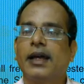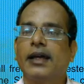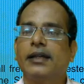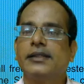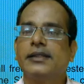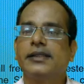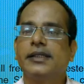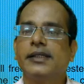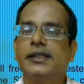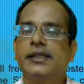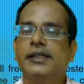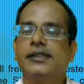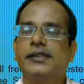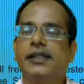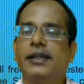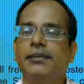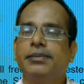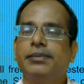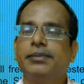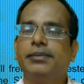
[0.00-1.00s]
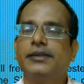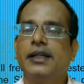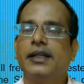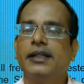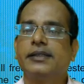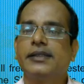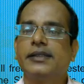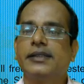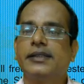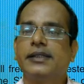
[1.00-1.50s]
See, step
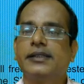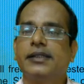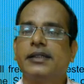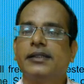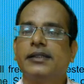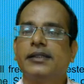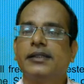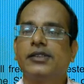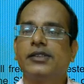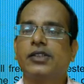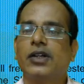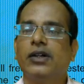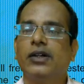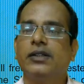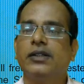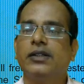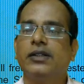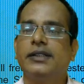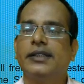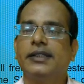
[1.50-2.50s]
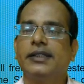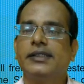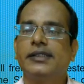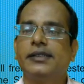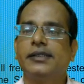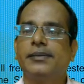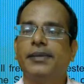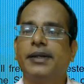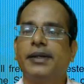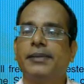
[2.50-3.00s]
6, start the
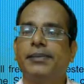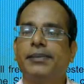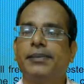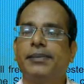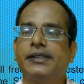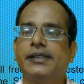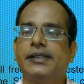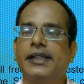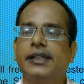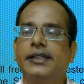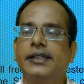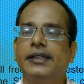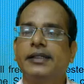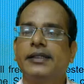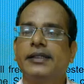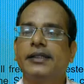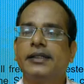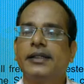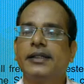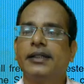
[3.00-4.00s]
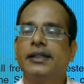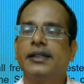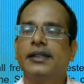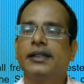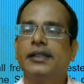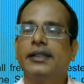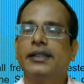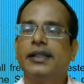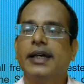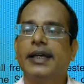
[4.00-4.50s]
test by pressing.
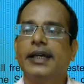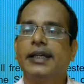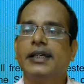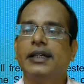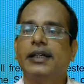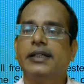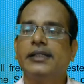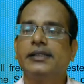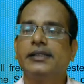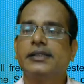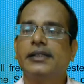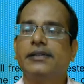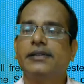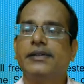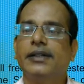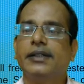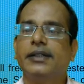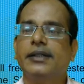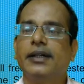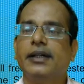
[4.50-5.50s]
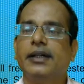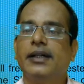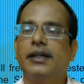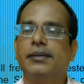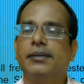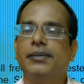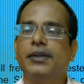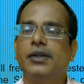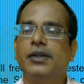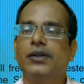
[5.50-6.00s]
The icon is given
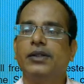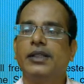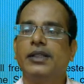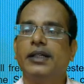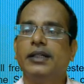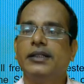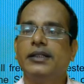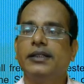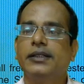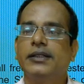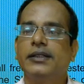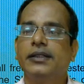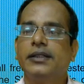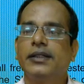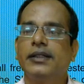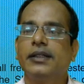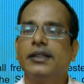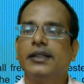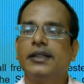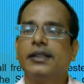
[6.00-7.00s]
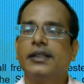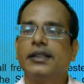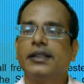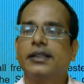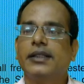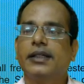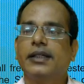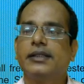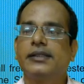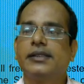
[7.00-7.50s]
below that.
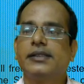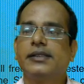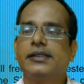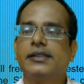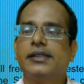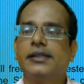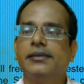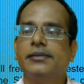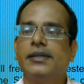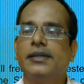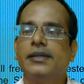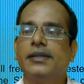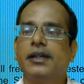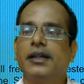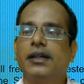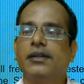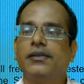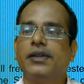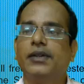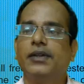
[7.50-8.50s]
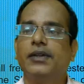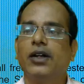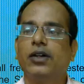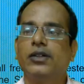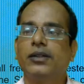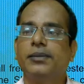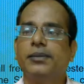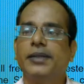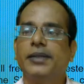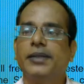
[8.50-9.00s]
The system will
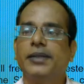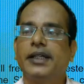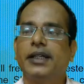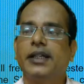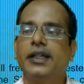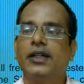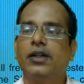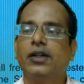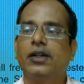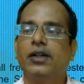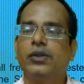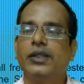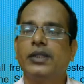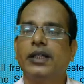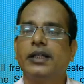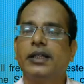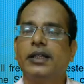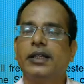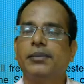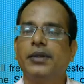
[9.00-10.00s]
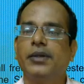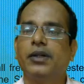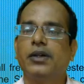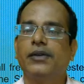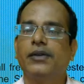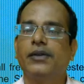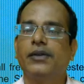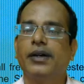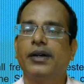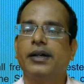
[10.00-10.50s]
automatically count the number
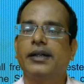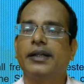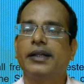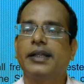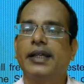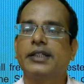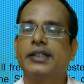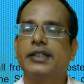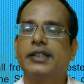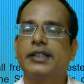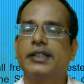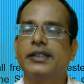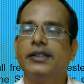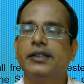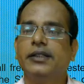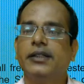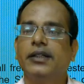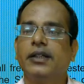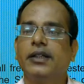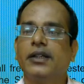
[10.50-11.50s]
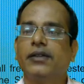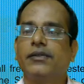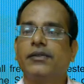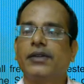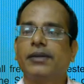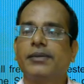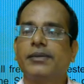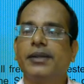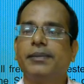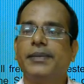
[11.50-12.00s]
of reaction
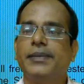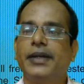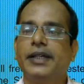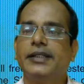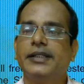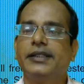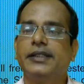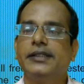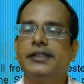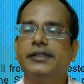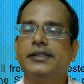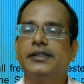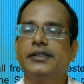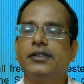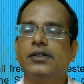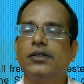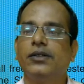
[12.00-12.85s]
from the patients.